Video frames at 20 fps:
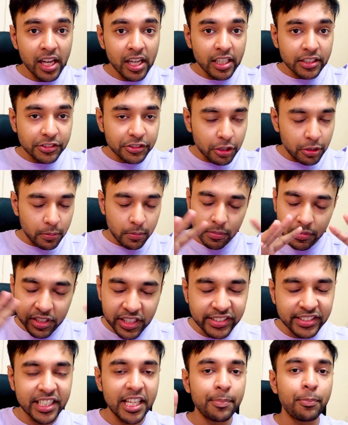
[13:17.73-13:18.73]
So
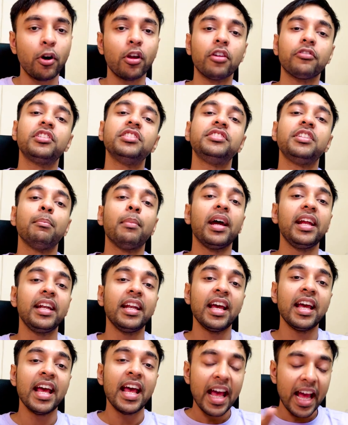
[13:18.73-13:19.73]
just keep all of this in mind.
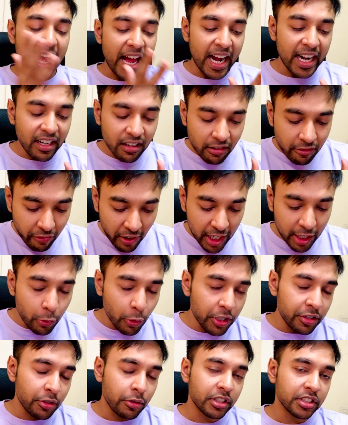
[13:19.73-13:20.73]
And while
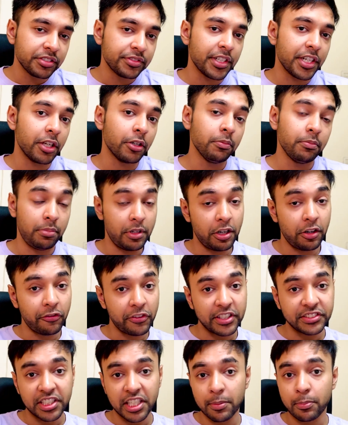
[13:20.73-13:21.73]
going through this video, did you
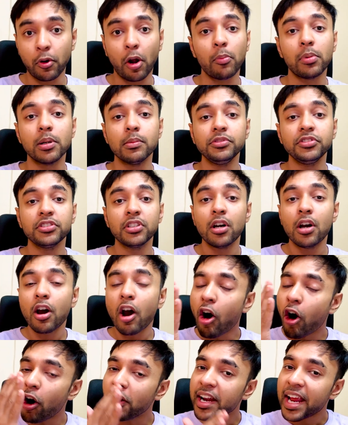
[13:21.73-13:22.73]
face any problems?
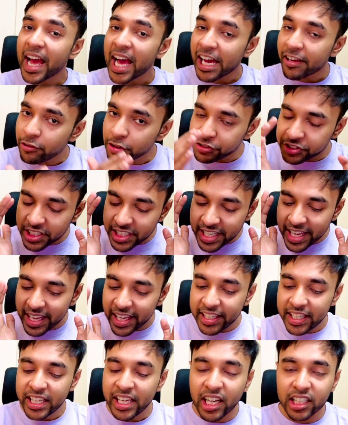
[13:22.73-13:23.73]
Or have you seen
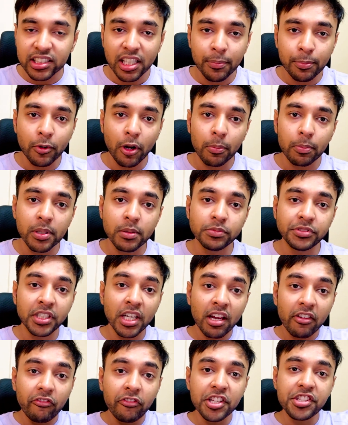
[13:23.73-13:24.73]
any other problems
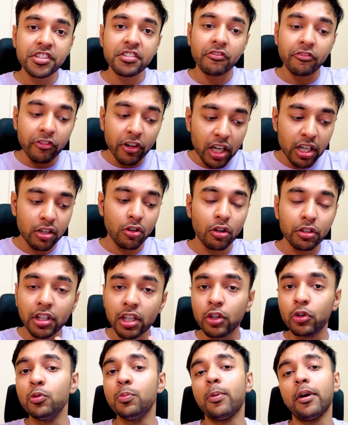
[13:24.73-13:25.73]
which work on the
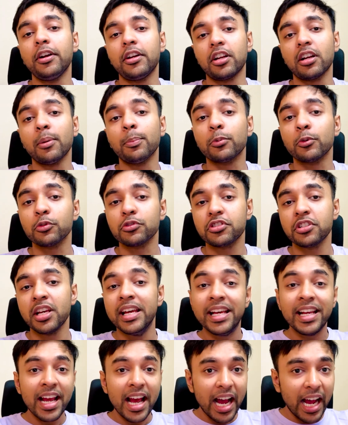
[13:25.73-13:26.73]
two-pointer approach?
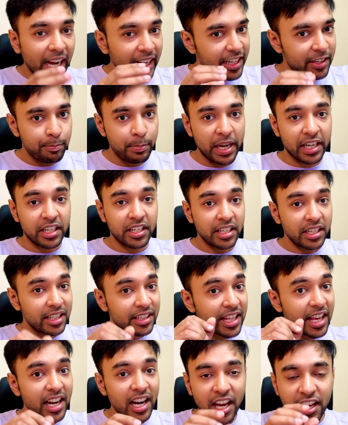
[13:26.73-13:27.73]
I bet
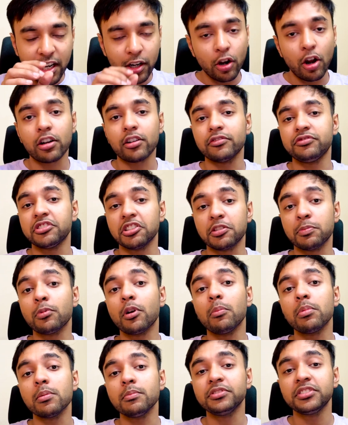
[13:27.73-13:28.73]
there are a lot of such
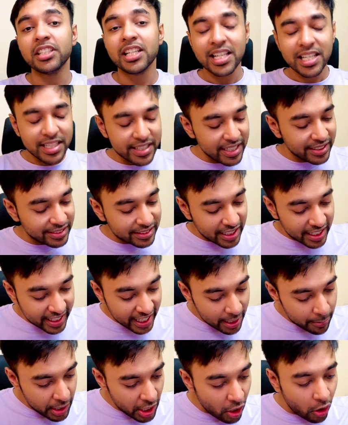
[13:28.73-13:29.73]
problems. Just
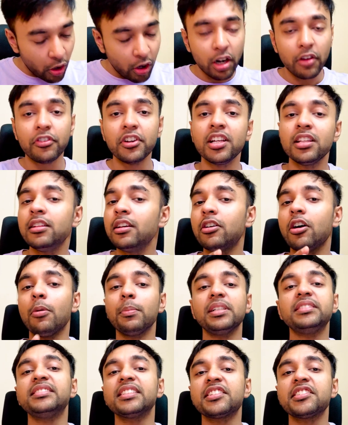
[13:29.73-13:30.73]
tell me all of it in the
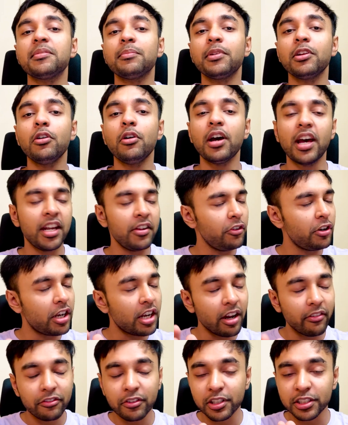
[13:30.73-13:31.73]
comment section below and I would
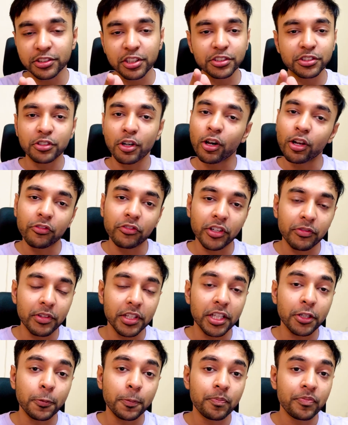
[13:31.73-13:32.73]
love to discuss all of it
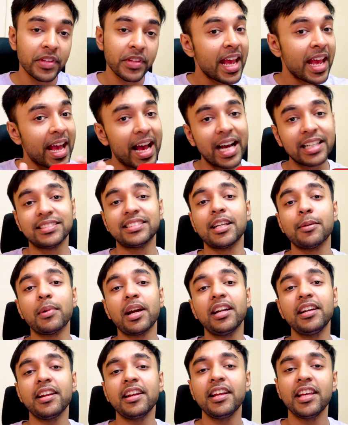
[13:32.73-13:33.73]
with you. As a
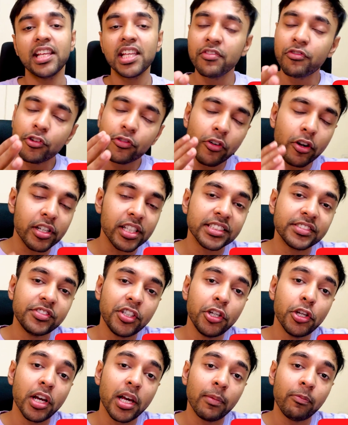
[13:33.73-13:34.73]
reminder, if you found this
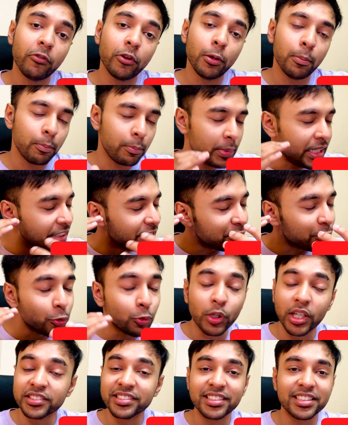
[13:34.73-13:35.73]
video helpful, please do
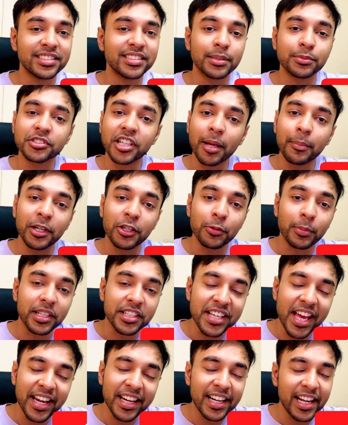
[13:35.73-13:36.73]
consider subscribing to my
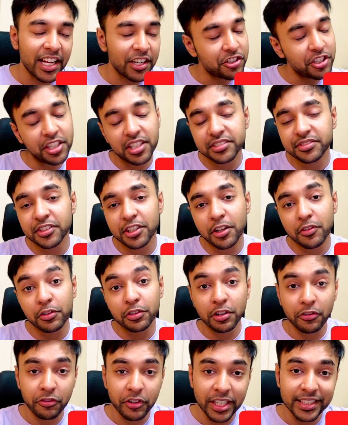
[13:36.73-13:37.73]
channel and share this video
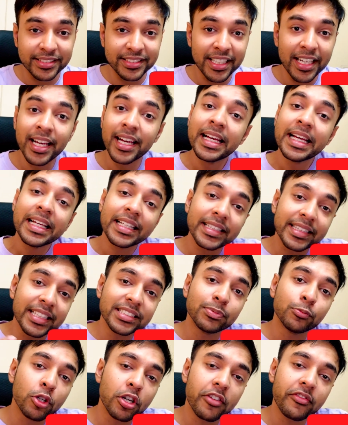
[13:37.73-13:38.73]
with your friends.
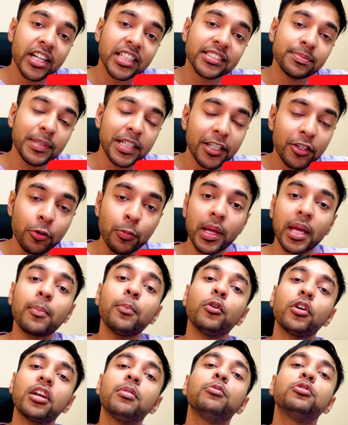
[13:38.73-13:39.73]
This motivates me to make
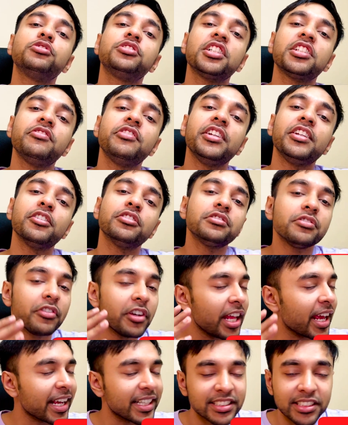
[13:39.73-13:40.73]
more and more such videos
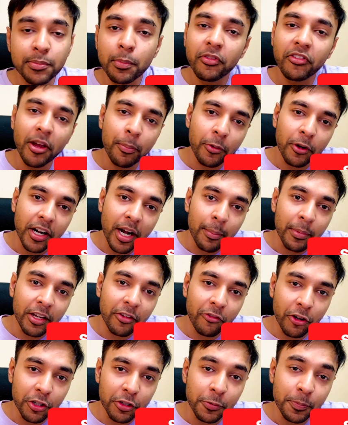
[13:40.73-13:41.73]
where I can simplify programming
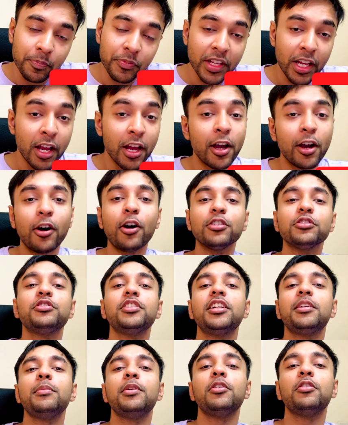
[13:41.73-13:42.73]
for you. Also
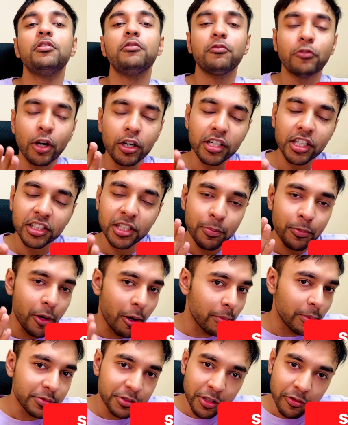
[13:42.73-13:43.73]
let me know what other
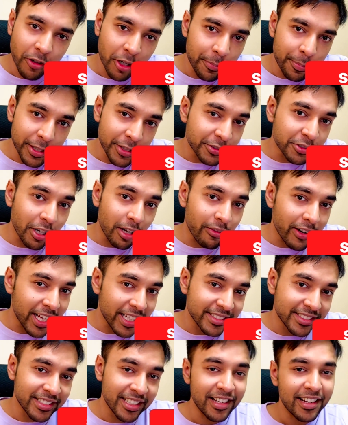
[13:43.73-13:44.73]
problems do you want me to solve
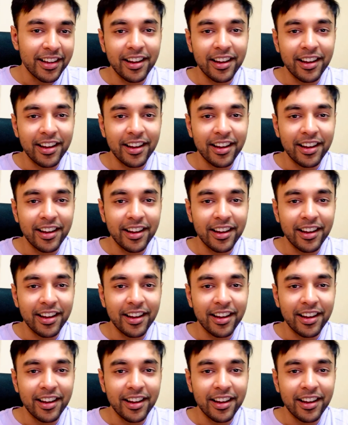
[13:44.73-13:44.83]
next.